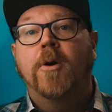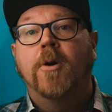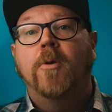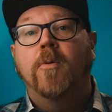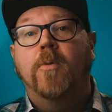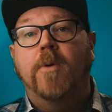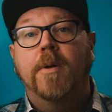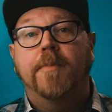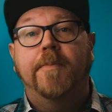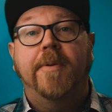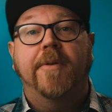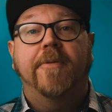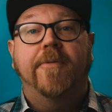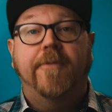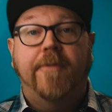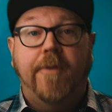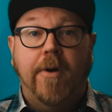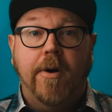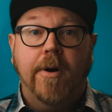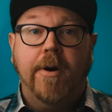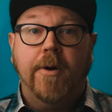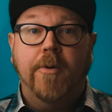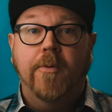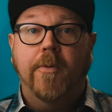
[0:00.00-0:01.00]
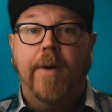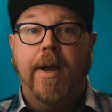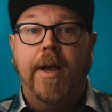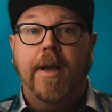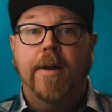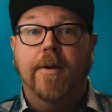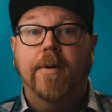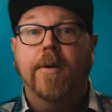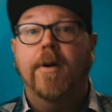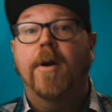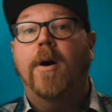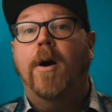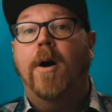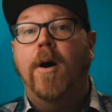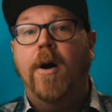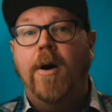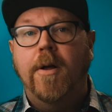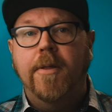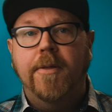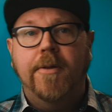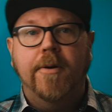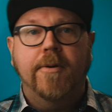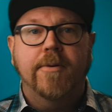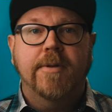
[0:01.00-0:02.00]
will be far greater
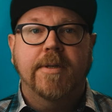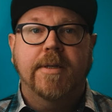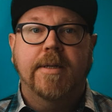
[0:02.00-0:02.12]
on those